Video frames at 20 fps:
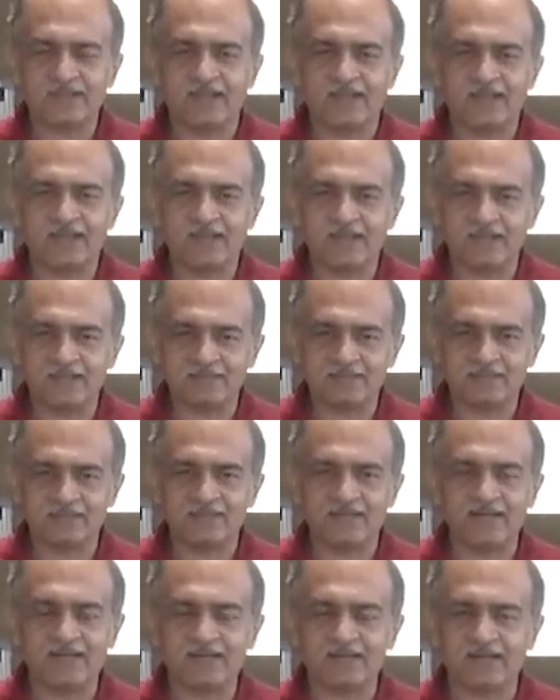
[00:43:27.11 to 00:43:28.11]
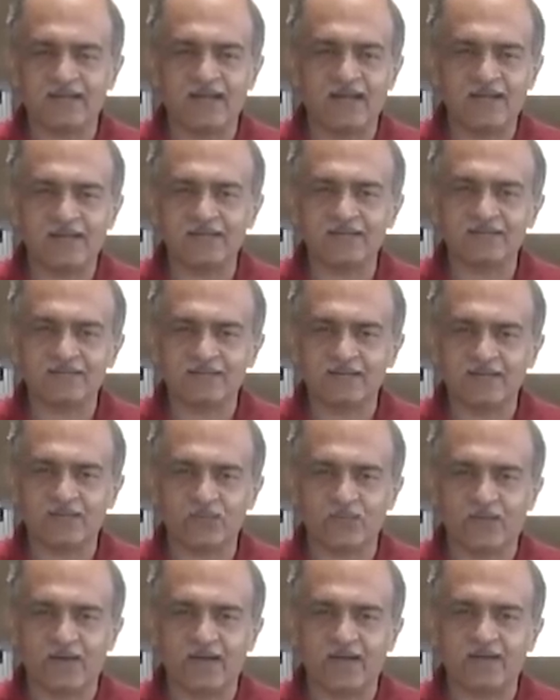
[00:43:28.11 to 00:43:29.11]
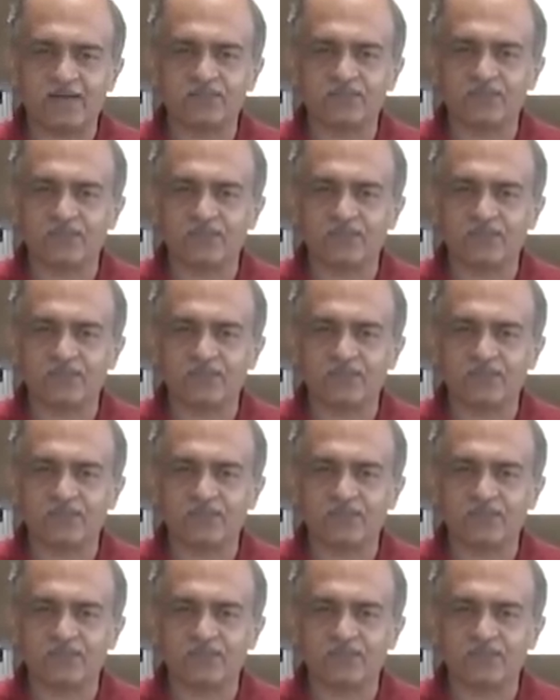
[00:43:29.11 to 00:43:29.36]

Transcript: unless that land is required